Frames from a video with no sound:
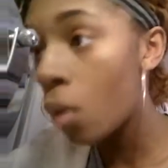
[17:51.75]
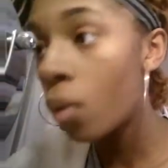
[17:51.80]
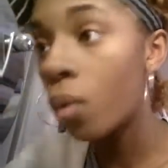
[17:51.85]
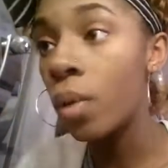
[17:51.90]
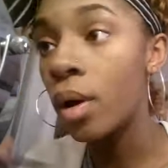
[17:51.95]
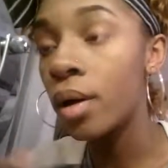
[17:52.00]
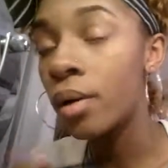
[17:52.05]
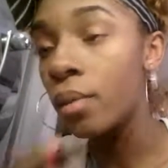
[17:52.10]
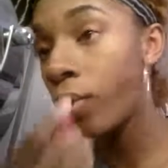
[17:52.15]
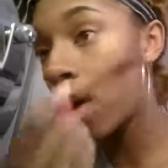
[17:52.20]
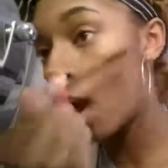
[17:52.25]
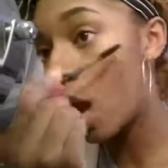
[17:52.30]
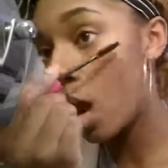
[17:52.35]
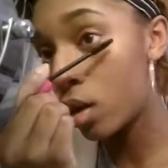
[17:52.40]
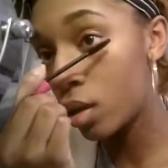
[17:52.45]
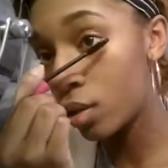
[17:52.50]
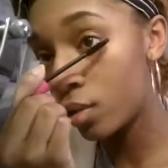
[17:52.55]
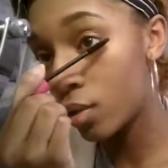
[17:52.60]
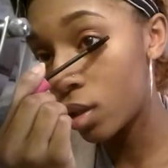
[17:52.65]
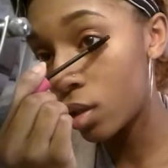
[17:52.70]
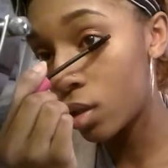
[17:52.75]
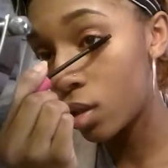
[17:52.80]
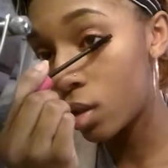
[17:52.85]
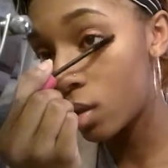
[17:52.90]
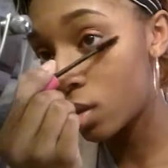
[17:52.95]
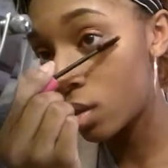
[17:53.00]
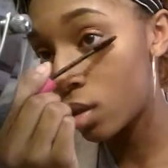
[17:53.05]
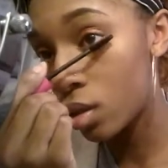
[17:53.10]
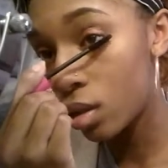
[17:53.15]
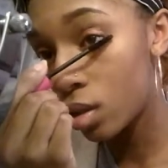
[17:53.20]
Wet n Wild, if I
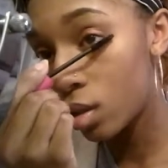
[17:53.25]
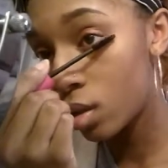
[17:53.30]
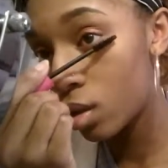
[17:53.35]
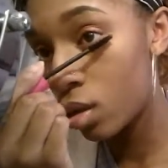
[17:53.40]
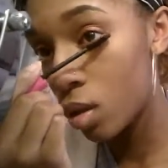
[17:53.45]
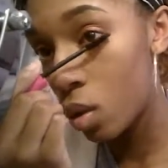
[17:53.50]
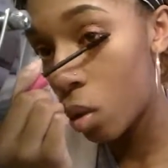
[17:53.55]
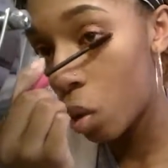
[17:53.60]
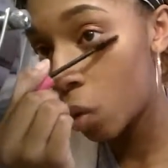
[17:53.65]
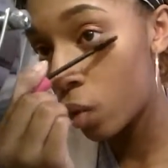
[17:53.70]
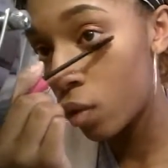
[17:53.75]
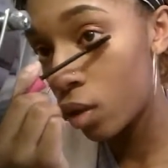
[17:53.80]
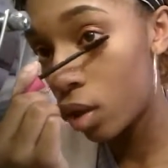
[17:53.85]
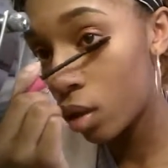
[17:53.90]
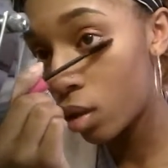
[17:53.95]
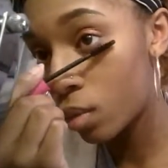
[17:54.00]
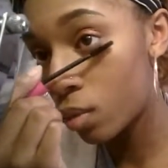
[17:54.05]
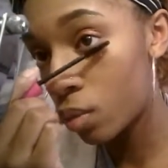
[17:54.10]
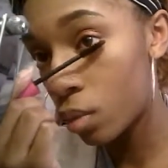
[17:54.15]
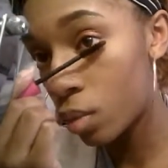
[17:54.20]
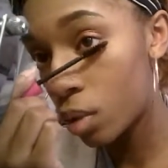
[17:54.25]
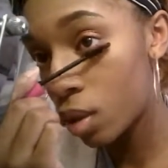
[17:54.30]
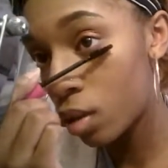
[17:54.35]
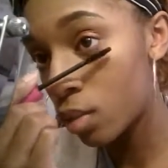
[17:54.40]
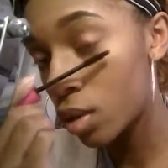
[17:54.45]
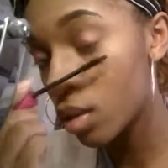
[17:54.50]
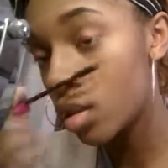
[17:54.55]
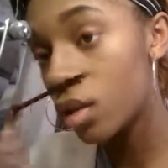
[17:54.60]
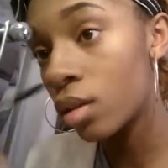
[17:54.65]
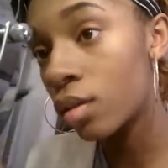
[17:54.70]
already said it. I feel like I'm repeating
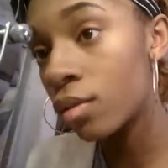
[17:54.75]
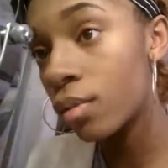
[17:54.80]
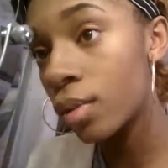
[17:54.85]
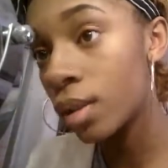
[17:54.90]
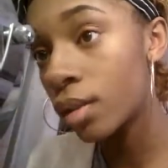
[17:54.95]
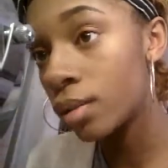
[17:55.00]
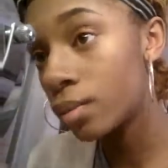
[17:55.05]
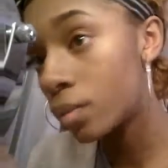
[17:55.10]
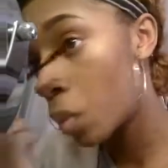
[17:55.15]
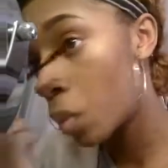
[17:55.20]
myself, but